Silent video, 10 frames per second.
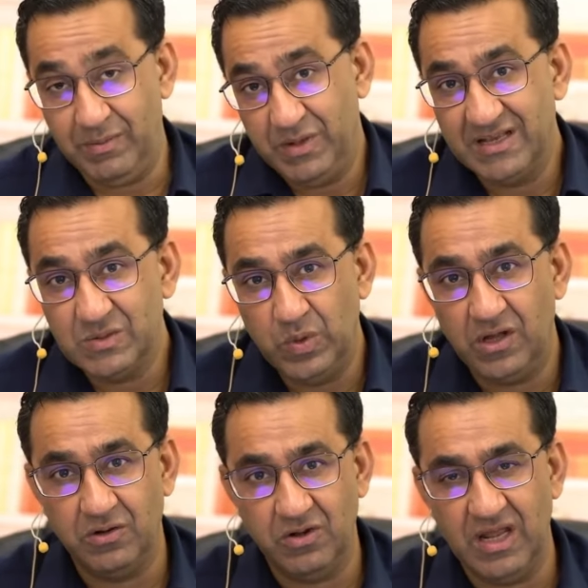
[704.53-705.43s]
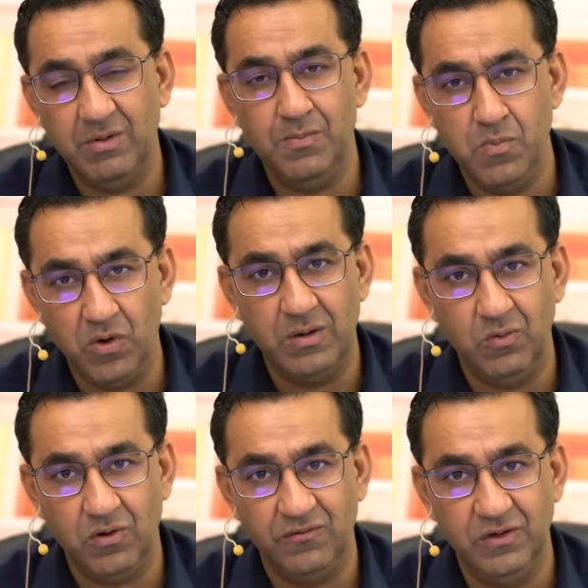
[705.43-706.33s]
Because we are going to enable more and
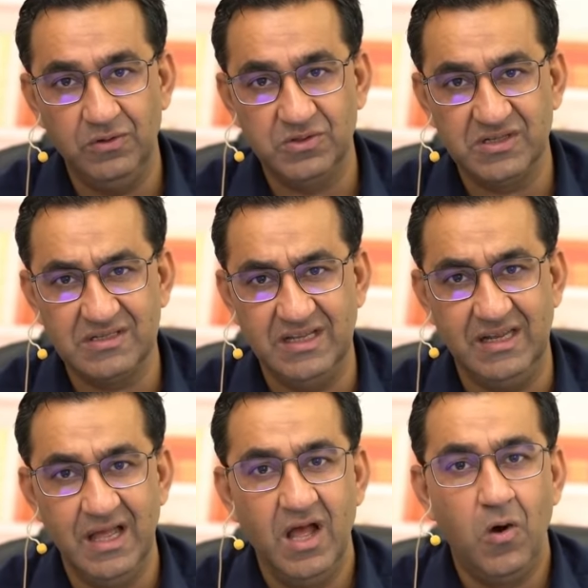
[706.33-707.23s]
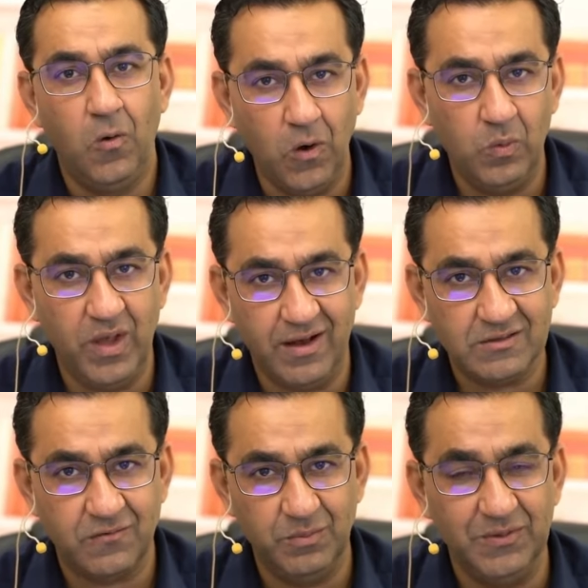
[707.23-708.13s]
more of you to succeed. All we
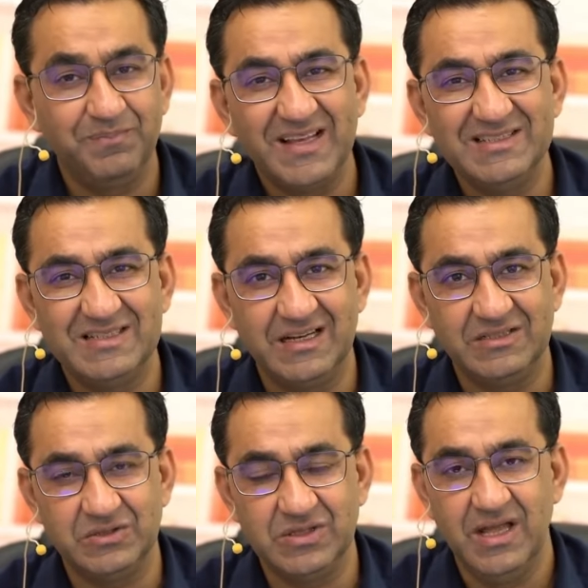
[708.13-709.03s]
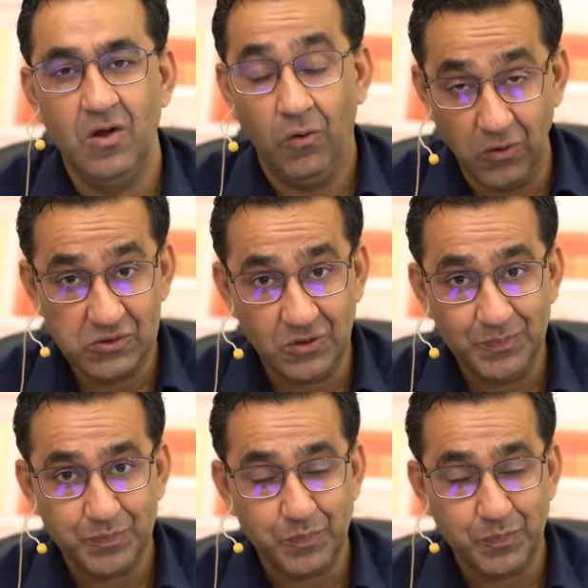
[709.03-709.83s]
ask from you is diligence. Also,